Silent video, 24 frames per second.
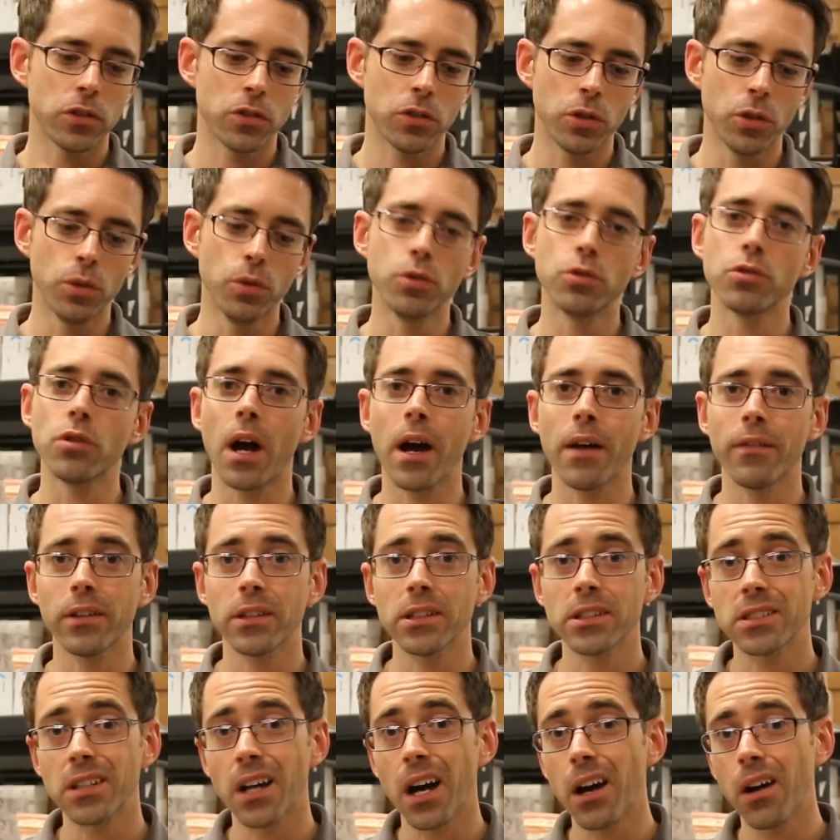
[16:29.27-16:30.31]
two driving
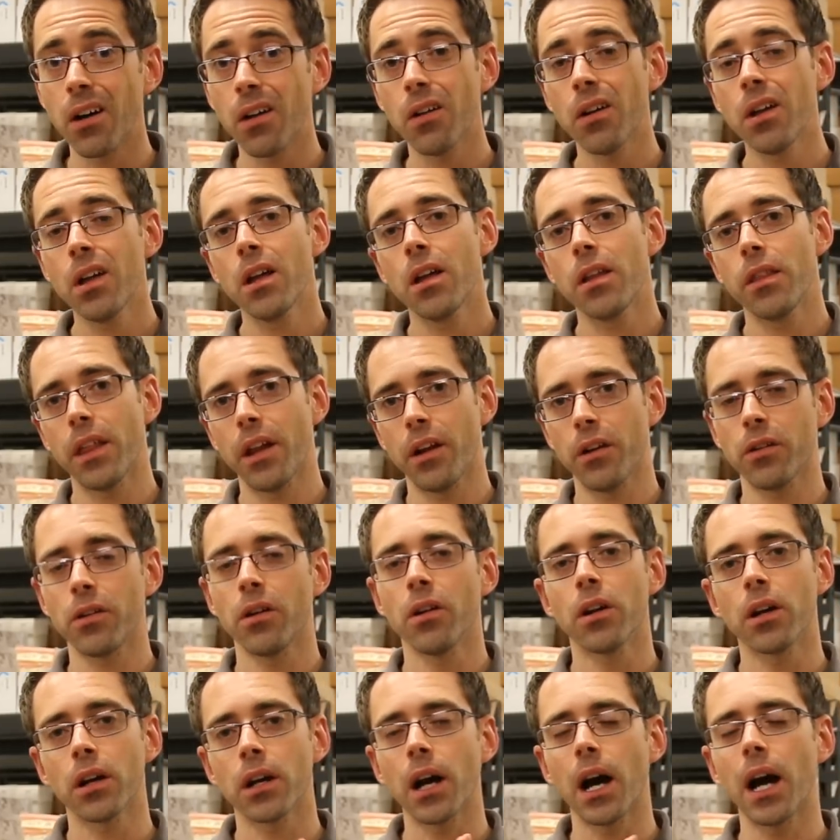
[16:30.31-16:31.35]
style that are
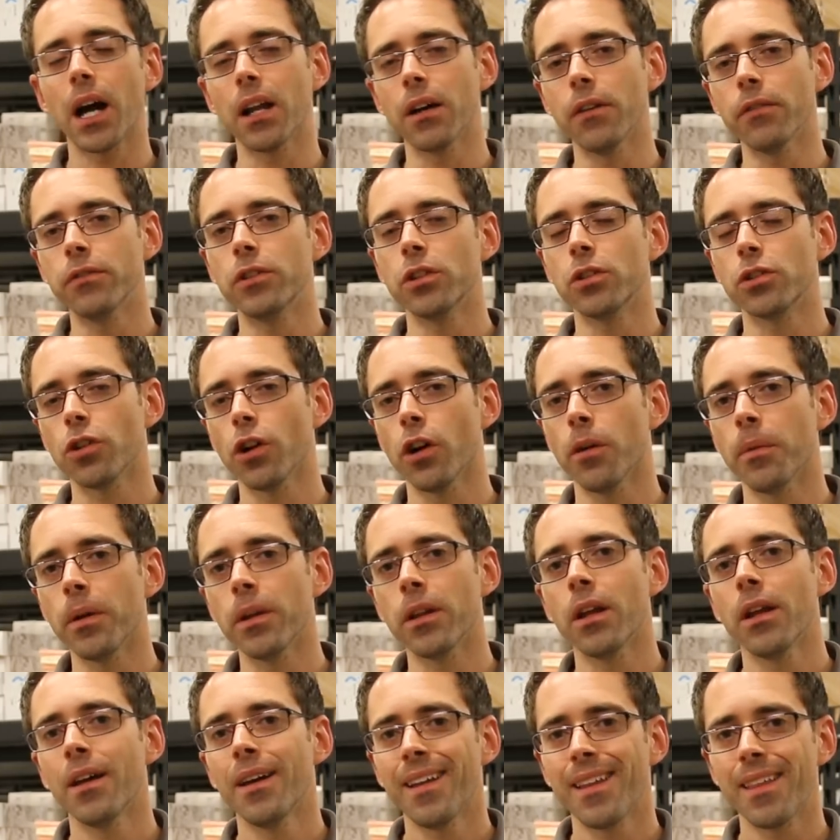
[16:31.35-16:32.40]
going to kind of determine